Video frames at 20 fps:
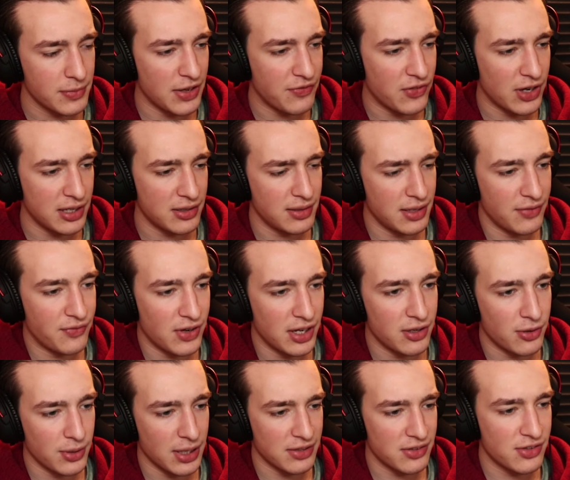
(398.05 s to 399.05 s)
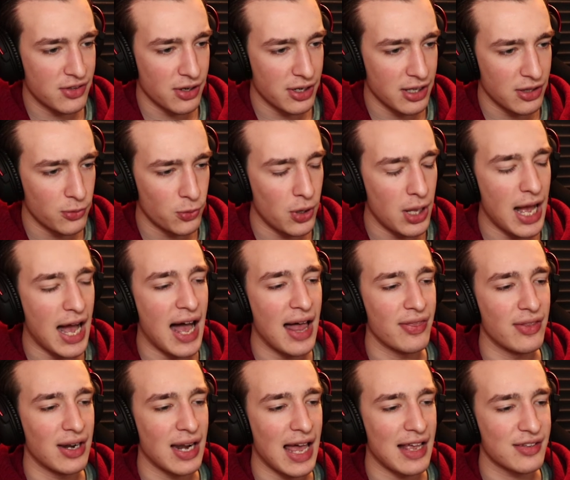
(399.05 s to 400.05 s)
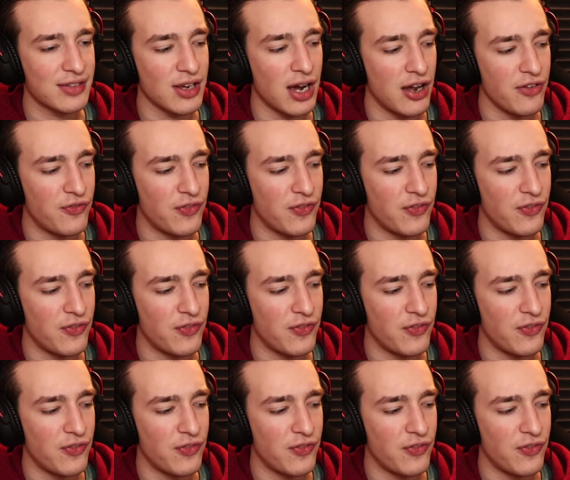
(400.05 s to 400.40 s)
if I if I don't get stuck in the wall, and the last guy